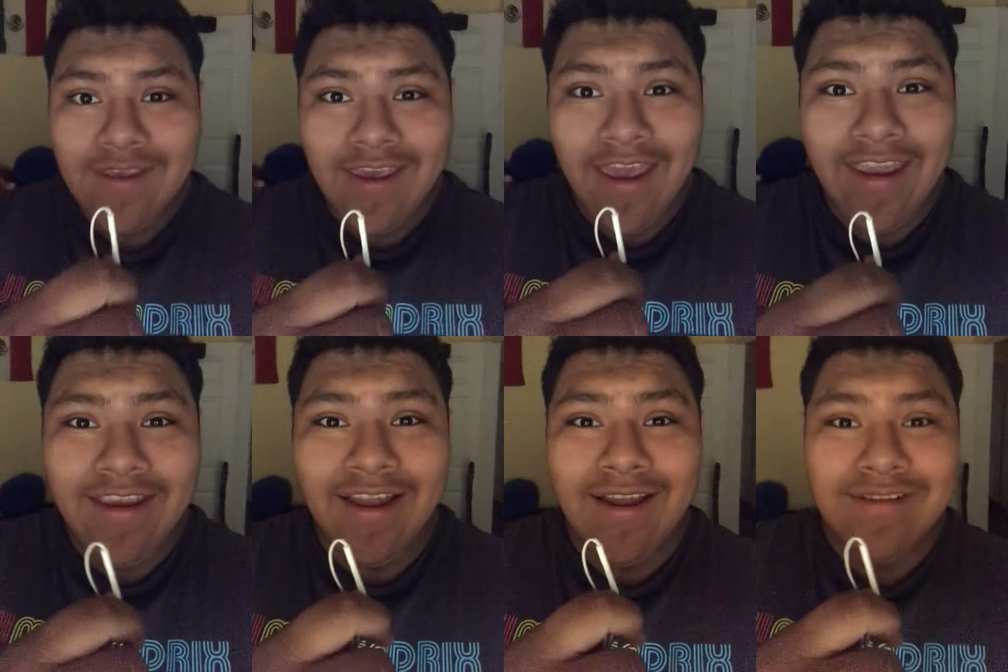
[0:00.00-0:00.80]
Hey
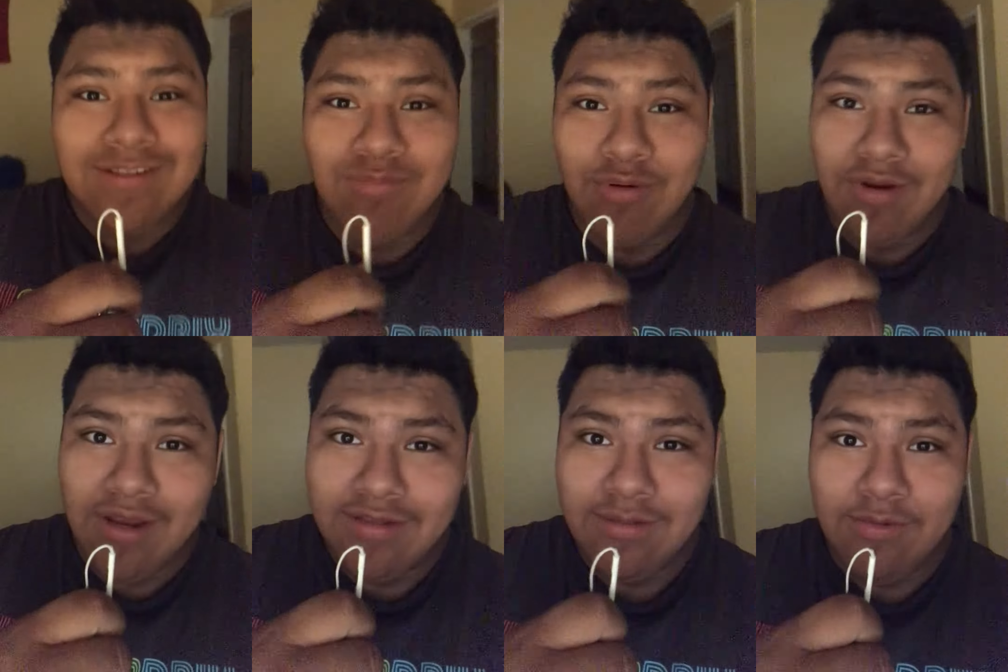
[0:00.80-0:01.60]
guys, it's Boring
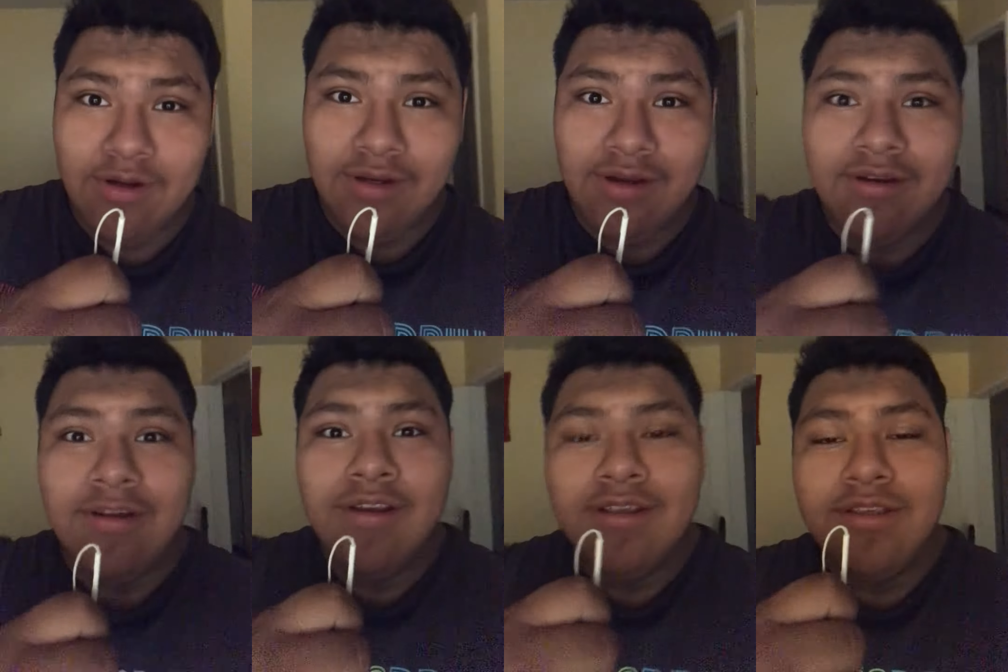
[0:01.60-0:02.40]
ASMR here.
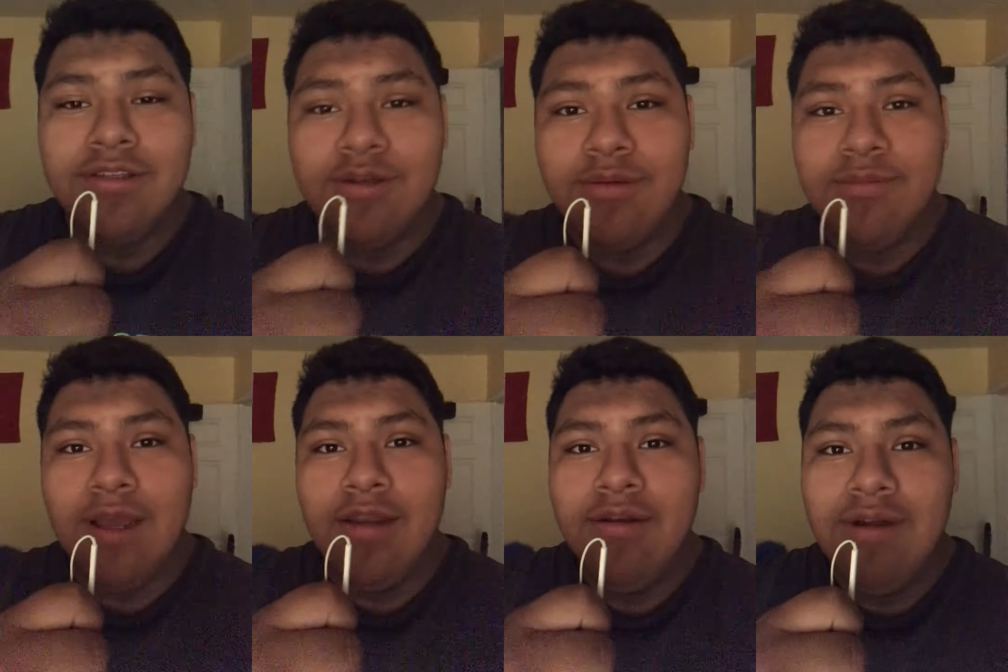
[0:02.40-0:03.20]
So,
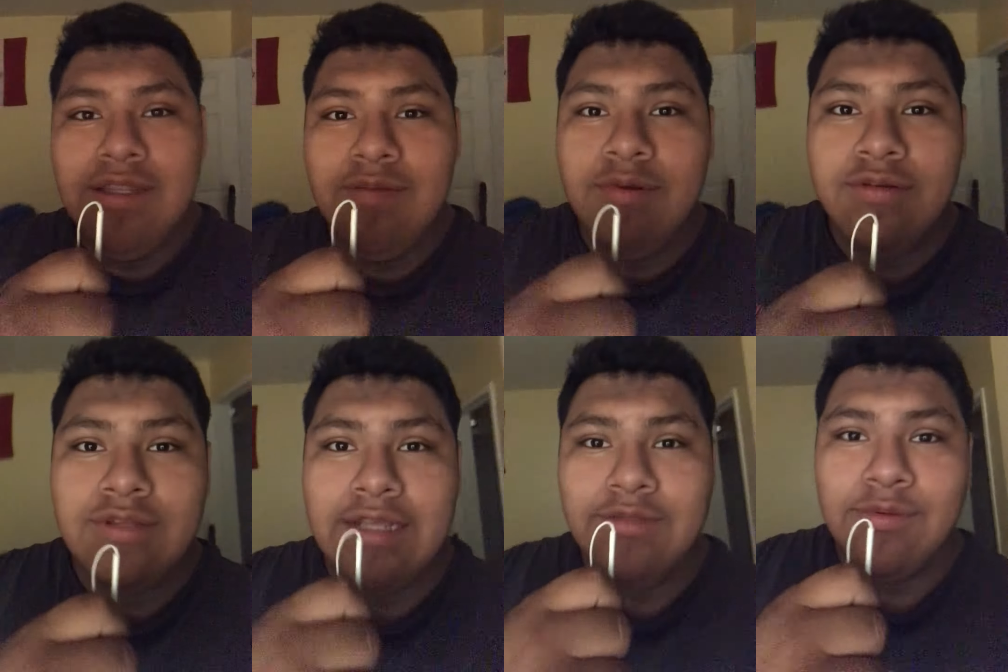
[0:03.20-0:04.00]
I know I didn't post
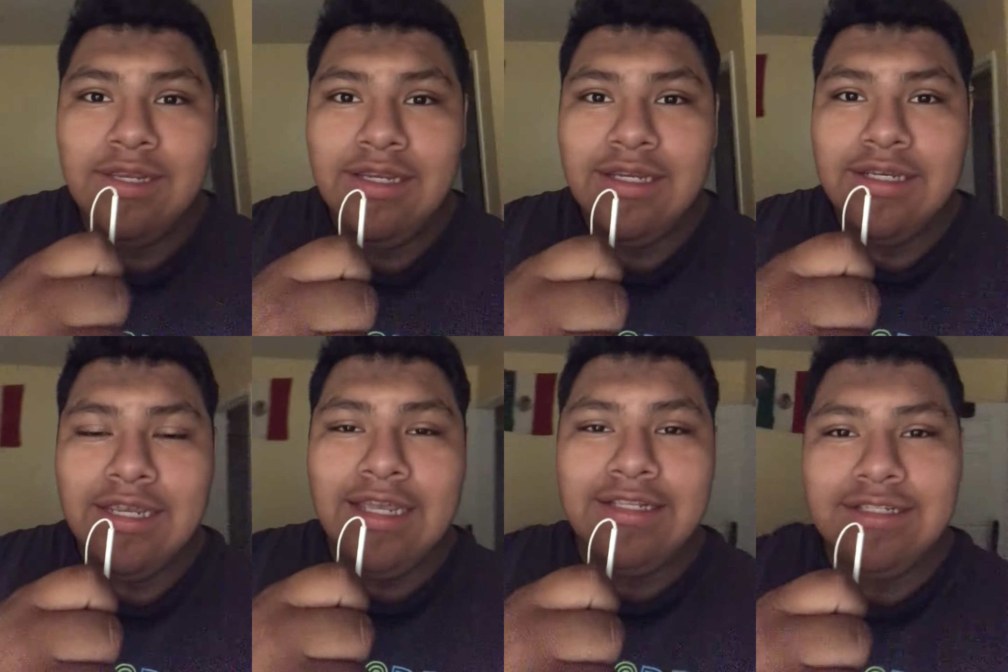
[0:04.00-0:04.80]
last week.
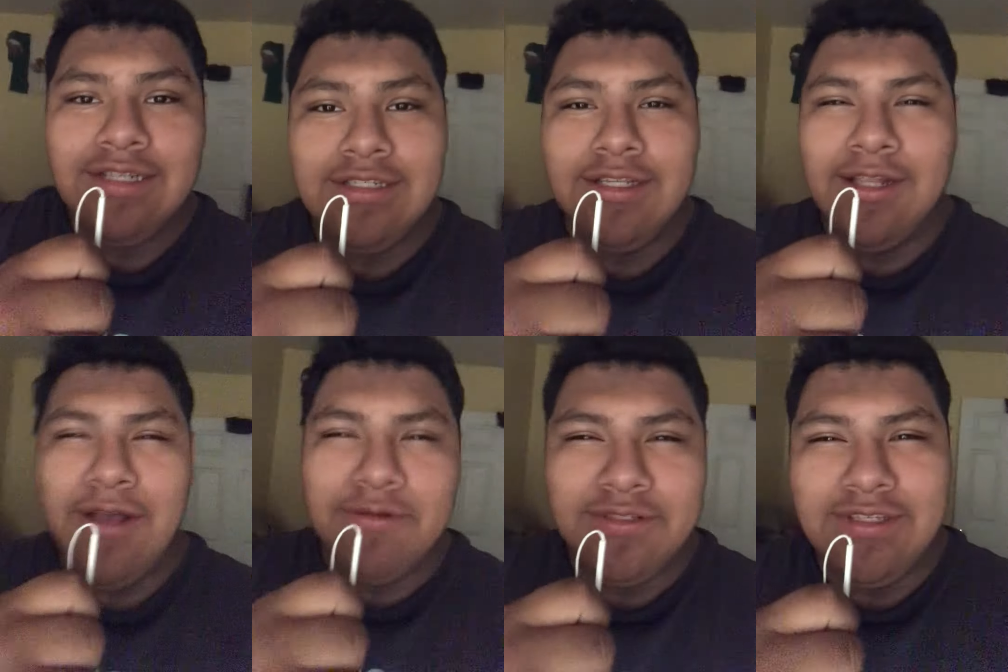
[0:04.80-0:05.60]
It's because I
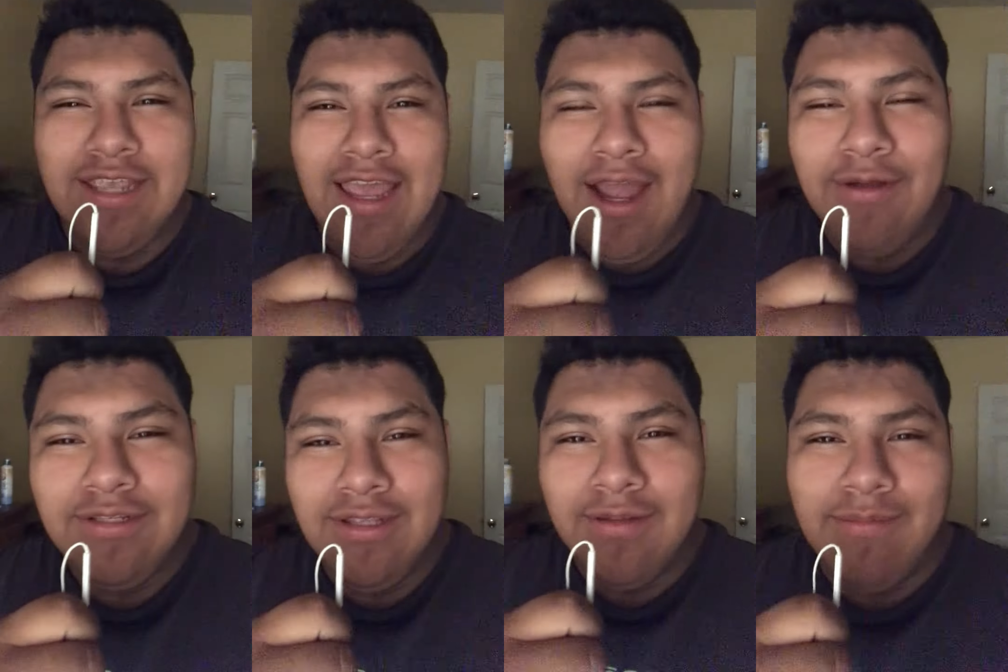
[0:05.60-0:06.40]
was
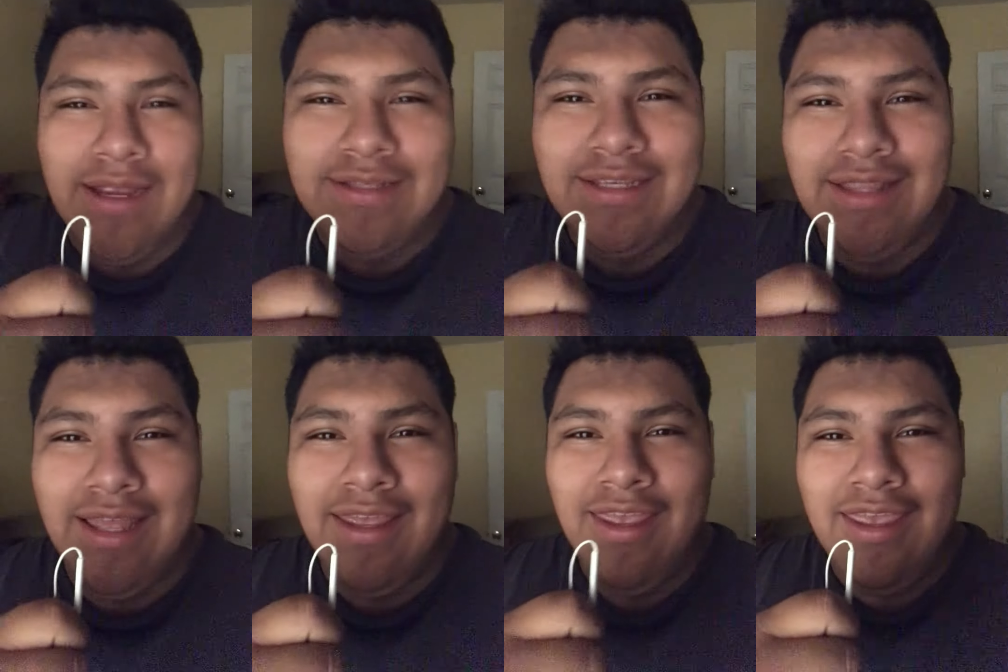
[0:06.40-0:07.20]
still in the mindset
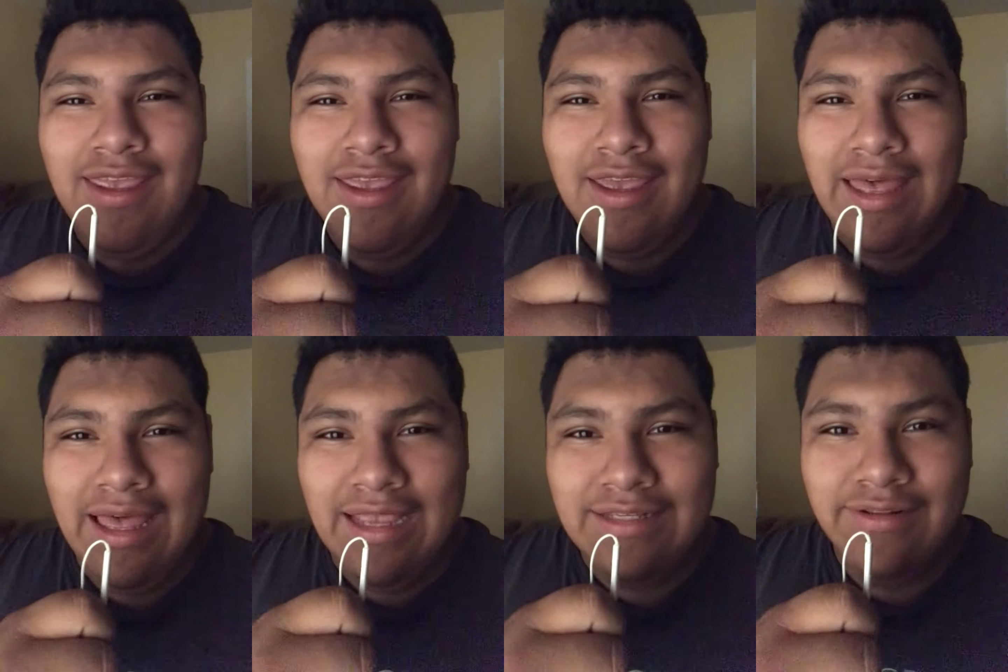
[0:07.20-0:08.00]
that
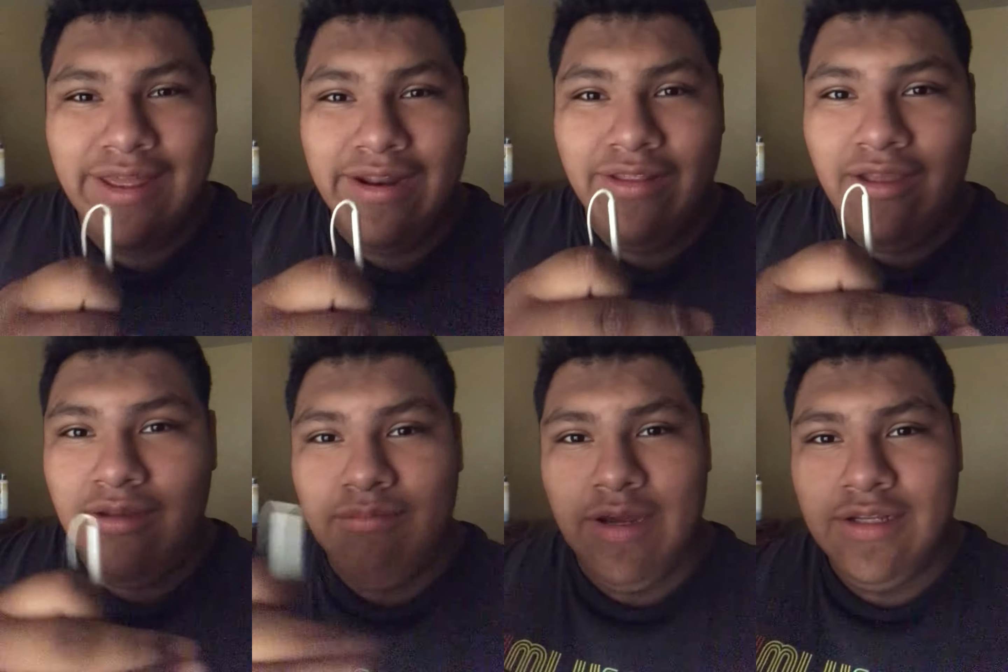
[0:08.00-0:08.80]
I still had a
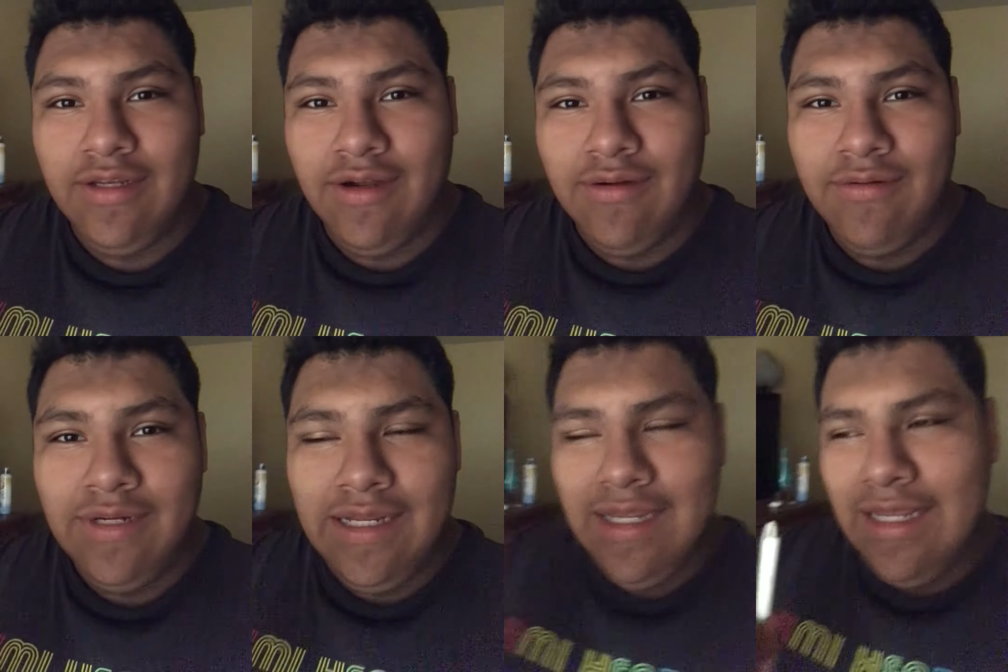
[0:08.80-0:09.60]
long break to go.
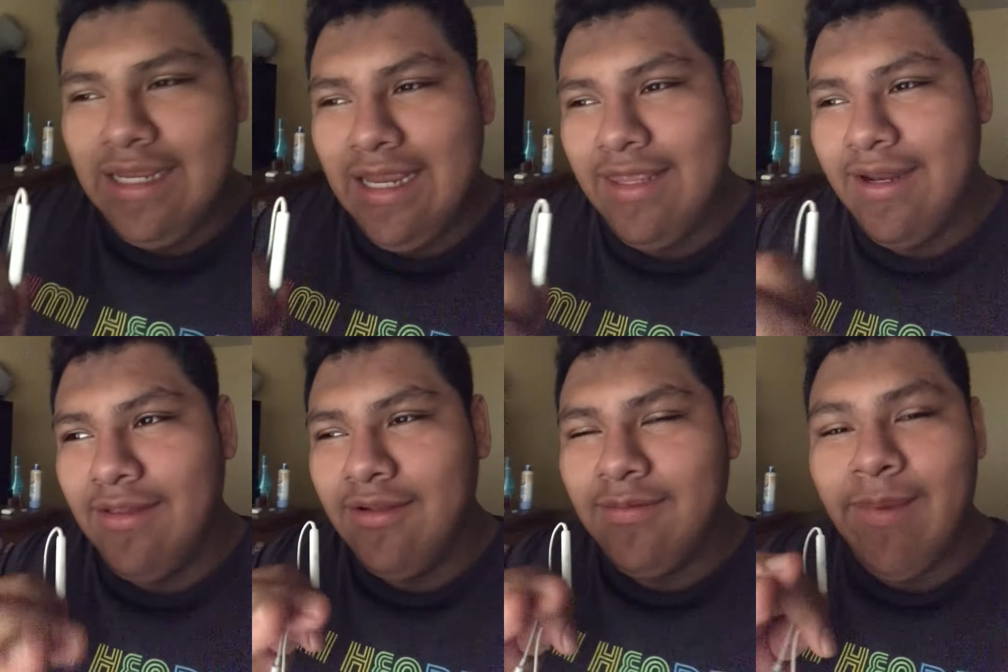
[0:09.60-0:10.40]
And then I
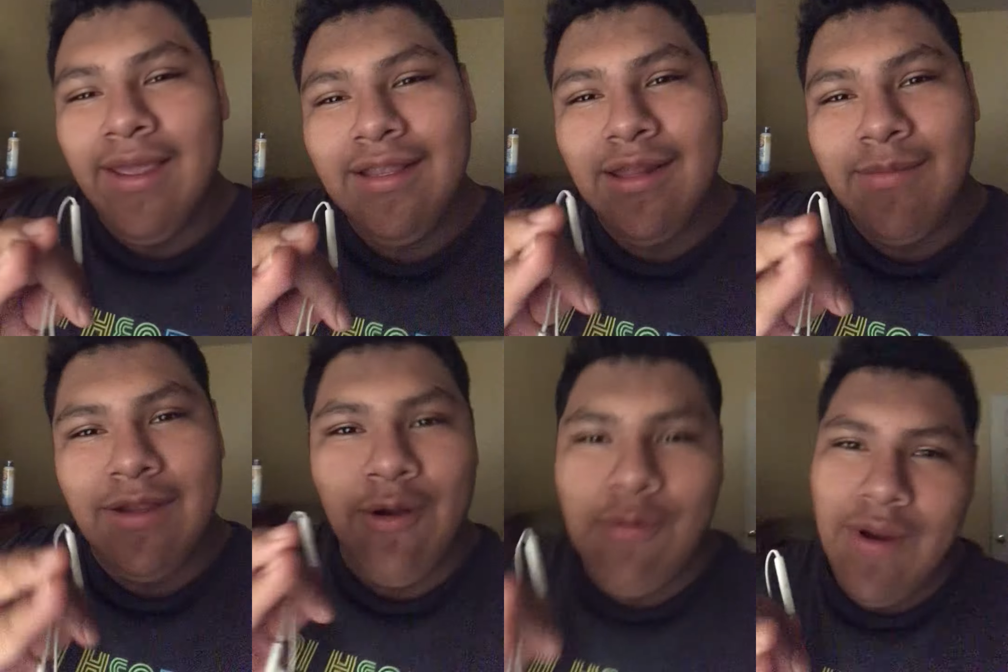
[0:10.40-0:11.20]
looked back and I'm
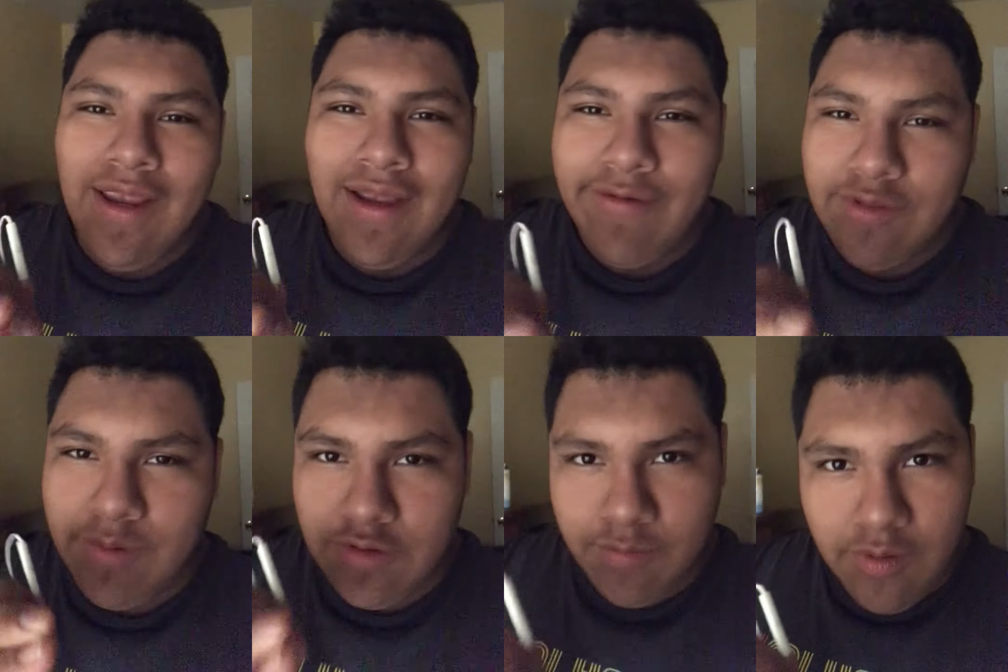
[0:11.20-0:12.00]
like, oh wait, I was
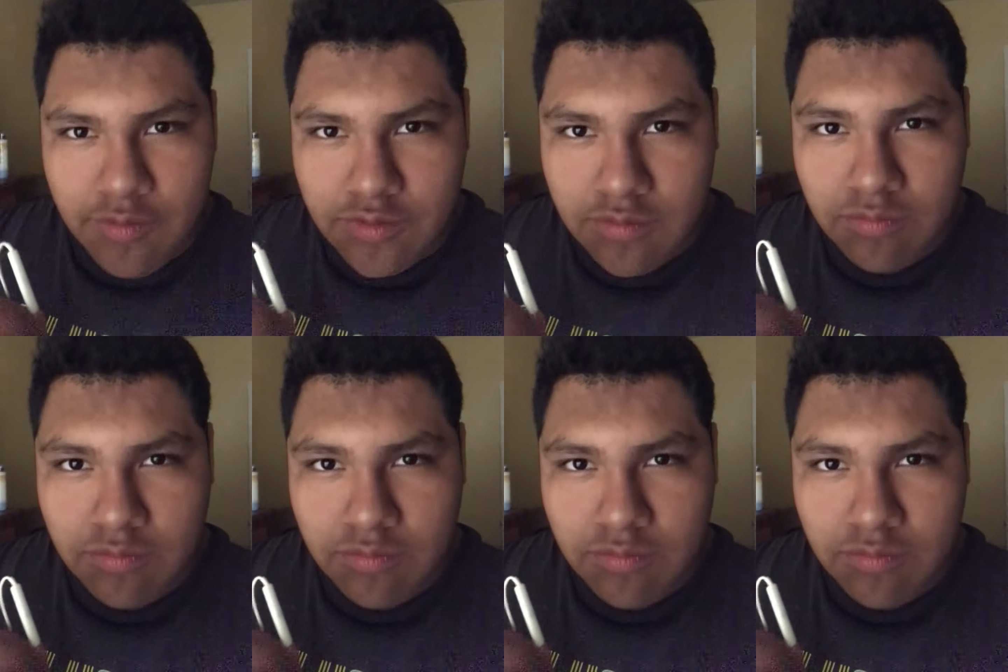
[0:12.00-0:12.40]
supposed to post.